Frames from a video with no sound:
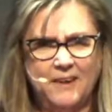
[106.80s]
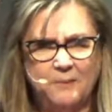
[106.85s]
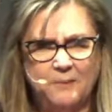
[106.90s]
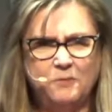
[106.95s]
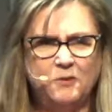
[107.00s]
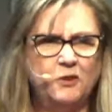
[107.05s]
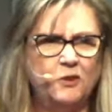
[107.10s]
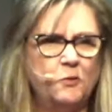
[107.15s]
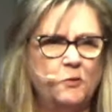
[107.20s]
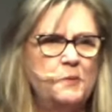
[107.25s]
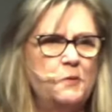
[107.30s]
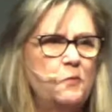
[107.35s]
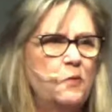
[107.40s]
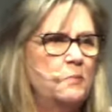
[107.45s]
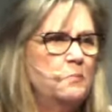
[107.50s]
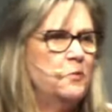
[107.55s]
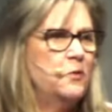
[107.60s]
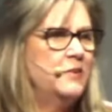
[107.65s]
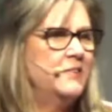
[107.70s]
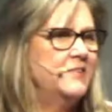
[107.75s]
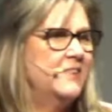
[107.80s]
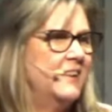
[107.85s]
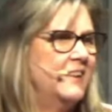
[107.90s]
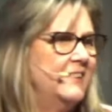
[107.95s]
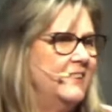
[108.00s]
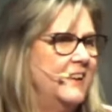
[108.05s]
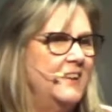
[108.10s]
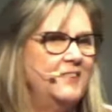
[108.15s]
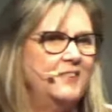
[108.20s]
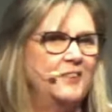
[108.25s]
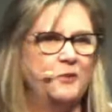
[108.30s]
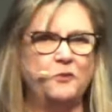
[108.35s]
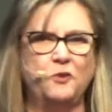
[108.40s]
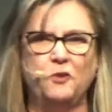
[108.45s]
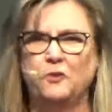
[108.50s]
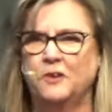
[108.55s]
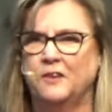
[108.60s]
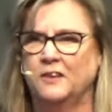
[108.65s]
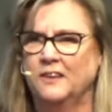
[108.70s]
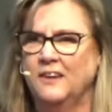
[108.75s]
Yep. So there'll be one more Sunday that you
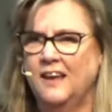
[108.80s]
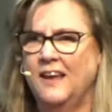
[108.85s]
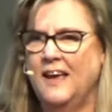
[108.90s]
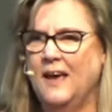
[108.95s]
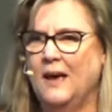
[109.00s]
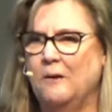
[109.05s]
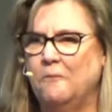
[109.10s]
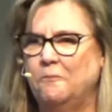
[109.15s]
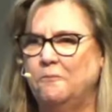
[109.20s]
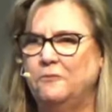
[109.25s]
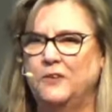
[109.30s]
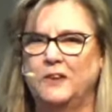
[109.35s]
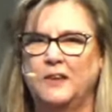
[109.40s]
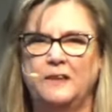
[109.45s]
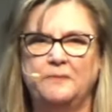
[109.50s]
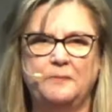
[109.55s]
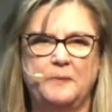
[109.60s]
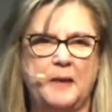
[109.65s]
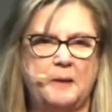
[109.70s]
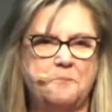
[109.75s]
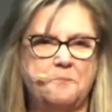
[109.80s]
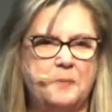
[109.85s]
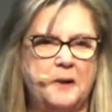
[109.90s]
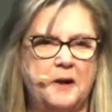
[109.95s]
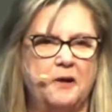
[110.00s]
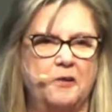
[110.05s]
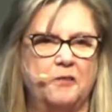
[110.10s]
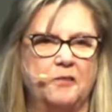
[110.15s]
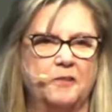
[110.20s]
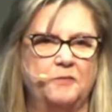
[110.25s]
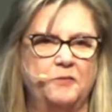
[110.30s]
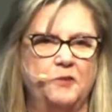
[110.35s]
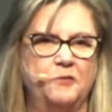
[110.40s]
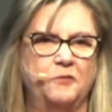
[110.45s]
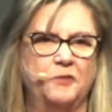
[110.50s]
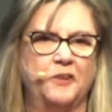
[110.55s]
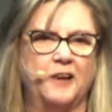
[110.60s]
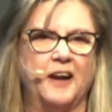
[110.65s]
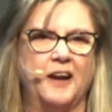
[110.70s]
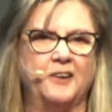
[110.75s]
can help fill up that barrel if you
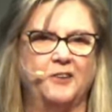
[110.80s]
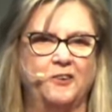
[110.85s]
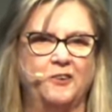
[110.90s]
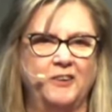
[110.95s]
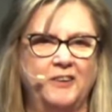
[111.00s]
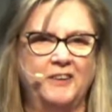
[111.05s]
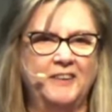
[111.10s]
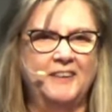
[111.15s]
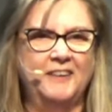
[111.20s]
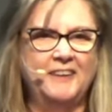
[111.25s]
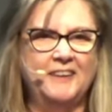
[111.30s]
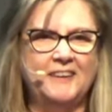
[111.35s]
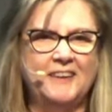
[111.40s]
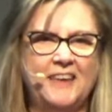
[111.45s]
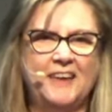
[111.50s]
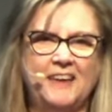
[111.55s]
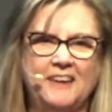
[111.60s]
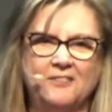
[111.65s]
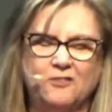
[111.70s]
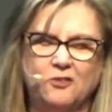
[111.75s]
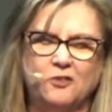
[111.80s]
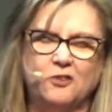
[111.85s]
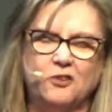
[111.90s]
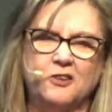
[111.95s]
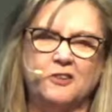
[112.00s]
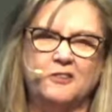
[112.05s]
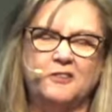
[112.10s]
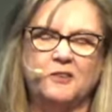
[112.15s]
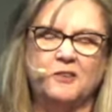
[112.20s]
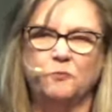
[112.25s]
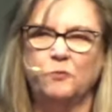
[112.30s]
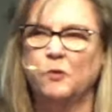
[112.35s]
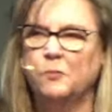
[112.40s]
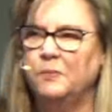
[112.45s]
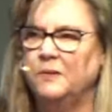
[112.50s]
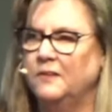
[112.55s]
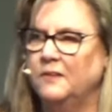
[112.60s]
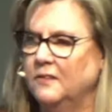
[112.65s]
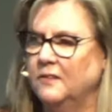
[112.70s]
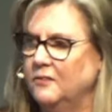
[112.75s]
forgot your canned goods, and we'll
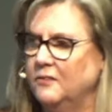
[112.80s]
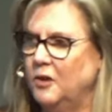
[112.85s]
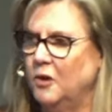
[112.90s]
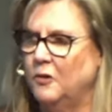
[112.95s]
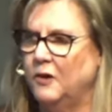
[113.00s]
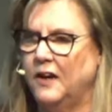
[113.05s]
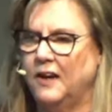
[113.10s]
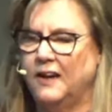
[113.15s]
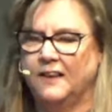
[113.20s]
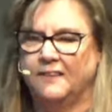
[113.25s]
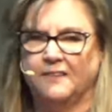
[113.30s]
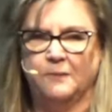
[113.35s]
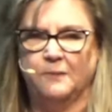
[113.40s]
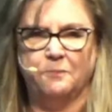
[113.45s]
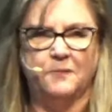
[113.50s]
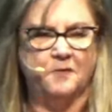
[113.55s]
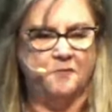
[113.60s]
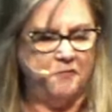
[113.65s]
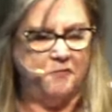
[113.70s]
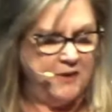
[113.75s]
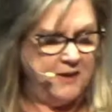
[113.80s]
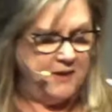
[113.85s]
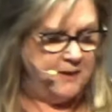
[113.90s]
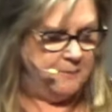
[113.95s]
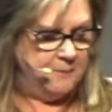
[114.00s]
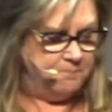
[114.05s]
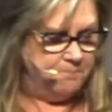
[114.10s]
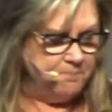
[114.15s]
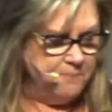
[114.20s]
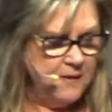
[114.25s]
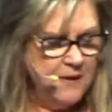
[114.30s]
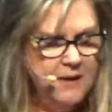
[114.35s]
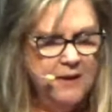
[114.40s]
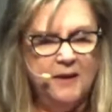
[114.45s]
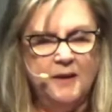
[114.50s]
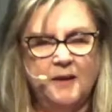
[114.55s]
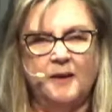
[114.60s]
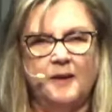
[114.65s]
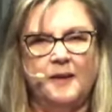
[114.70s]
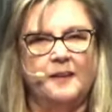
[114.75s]
be donating them to FAM.
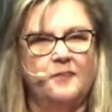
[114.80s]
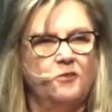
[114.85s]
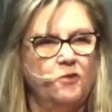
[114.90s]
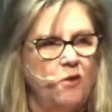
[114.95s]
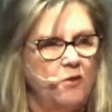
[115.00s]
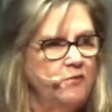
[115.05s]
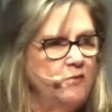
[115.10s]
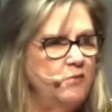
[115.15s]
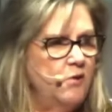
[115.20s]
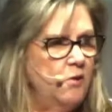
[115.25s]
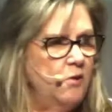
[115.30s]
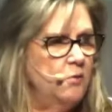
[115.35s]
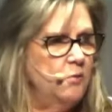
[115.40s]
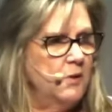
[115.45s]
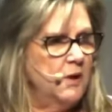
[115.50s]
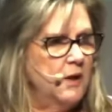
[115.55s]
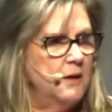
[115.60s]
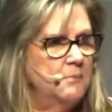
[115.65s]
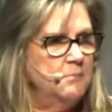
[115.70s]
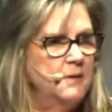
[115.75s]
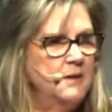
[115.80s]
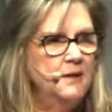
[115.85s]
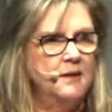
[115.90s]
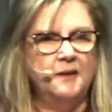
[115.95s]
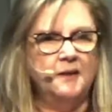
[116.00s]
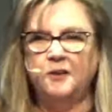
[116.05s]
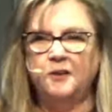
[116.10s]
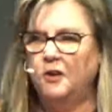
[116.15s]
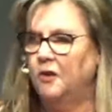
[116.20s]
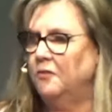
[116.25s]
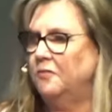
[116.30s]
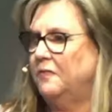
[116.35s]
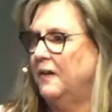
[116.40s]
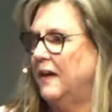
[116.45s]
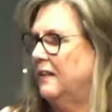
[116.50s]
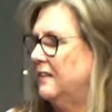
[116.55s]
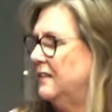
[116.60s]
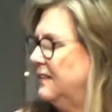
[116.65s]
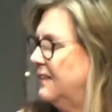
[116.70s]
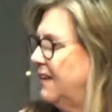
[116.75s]
It's also,
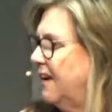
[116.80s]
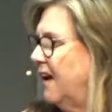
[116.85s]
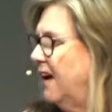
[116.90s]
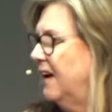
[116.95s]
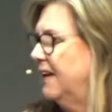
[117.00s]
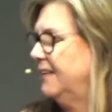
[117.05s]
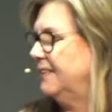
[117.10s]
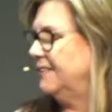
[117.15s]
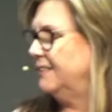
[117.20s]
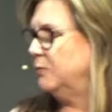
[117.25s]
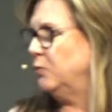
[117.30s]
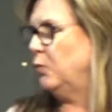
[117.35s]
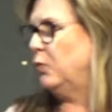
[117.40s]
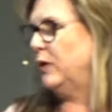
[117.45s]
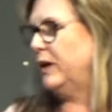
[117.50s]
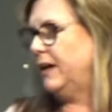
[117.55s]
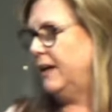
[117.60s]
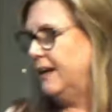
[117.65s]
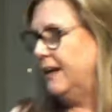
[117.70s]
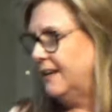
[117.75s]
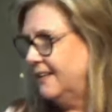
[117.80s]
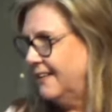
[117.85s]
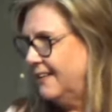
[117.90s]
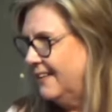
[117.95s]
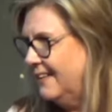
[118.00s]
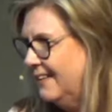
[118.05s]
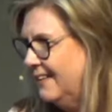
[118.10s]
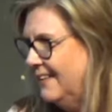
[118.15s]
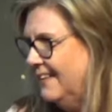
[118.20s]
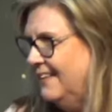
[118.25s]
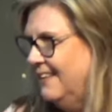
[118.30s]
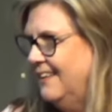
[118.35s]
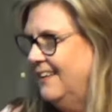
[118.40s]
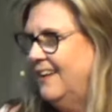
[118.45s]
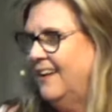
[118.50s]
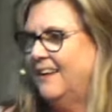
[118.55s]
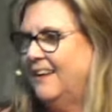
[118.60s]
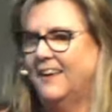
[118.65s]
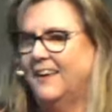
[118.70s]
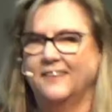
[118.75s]
Valentine's week.
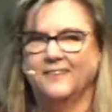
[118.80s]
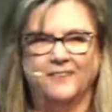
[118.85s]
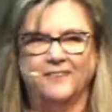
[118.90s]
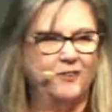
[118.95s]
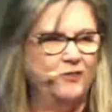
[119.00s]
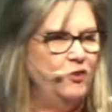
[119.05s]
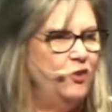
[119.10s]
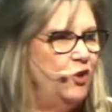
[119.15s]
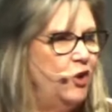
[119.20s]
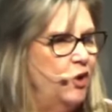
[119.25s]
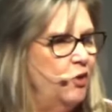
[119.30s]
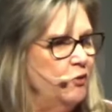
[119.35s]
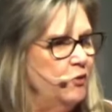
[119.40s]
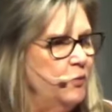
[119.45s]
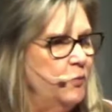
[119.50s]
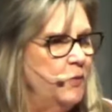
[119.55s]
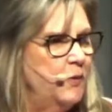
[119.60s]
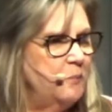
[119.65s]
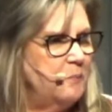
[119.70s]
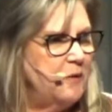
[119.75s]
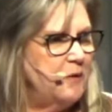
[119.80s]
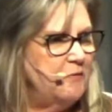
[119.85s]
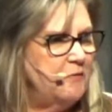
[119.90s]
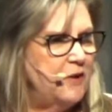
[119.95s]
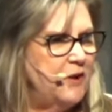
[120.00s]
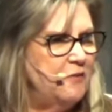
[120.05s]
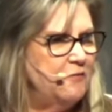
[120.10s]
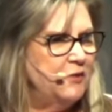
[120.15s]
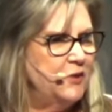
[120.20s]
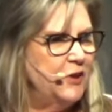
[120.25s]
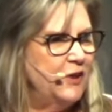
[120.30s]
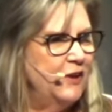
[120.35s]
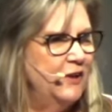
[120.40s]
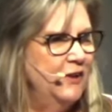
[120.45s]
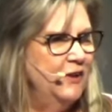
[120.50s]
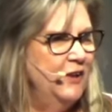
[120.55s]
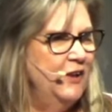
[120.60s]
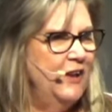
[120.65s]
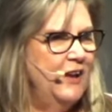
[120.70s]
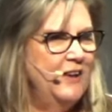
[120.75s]
And, you know, it's one of my favorite
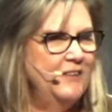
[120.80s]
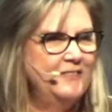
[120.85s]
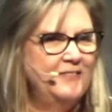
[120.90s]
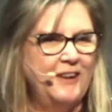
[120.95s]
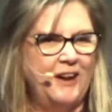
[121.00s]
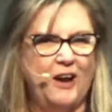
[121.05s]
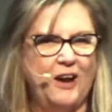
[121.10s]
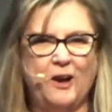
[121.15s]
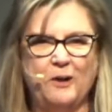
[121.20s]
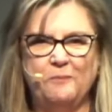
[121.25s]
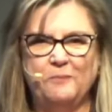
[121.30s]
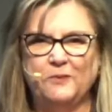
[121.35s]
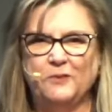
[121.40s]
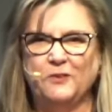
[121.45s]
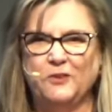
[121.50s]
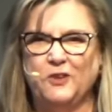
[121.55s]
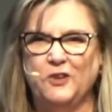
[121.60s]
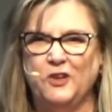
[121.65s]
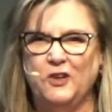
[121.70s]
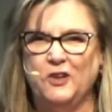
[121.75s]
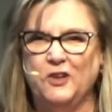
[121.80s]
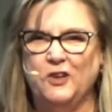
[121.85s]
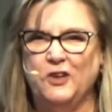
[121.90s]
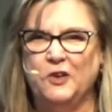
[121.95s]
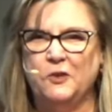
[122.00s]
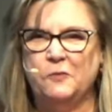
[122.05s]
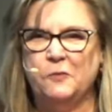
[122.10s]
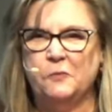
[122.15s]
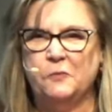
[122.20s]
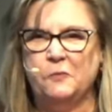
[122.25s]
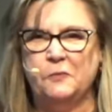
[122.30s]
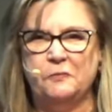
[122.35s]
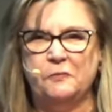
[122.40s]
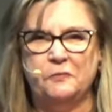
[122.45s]
times of the year when we